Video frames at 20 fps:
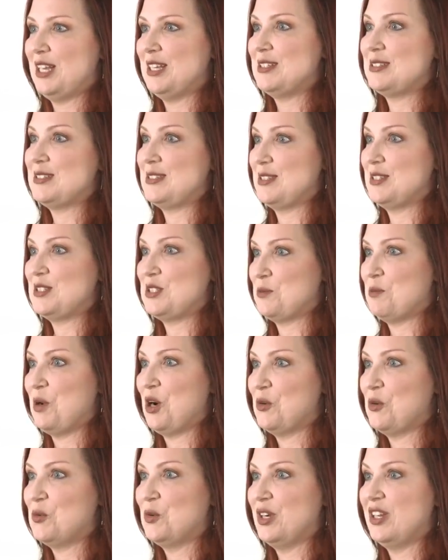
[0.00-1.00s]
as the
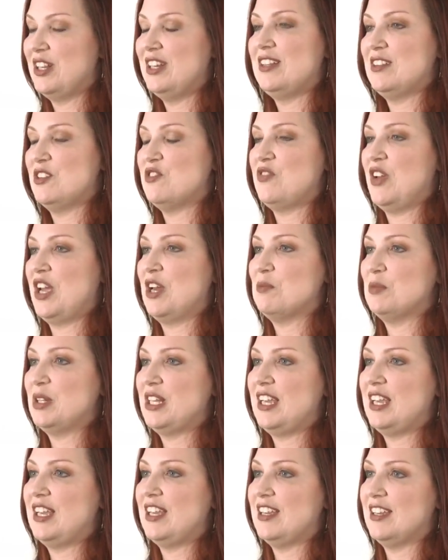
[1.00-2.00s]
smart one in the
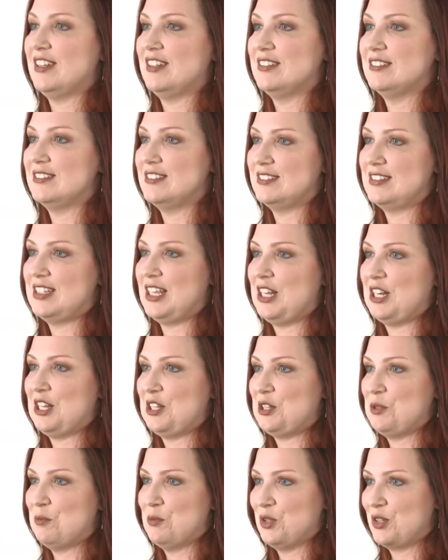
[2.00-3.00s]
family and
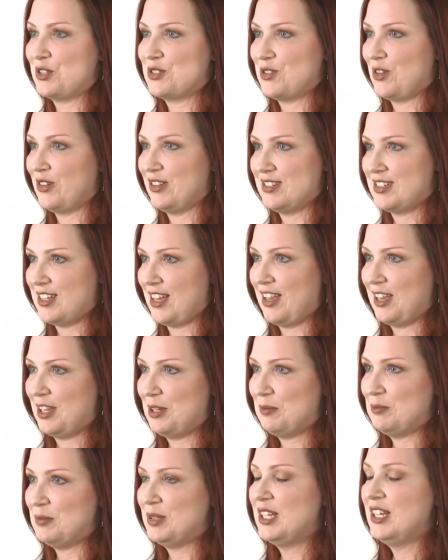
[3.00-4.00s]
hitting the books all the
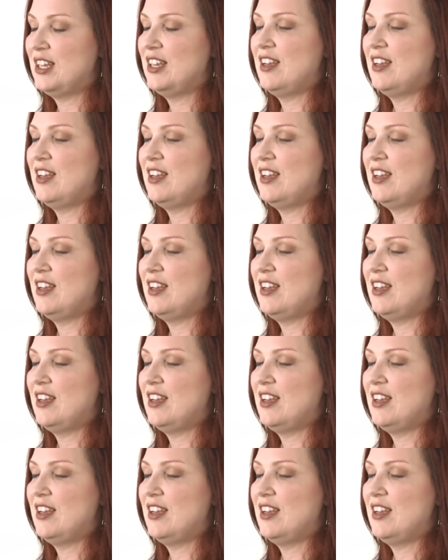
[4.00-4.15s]
time.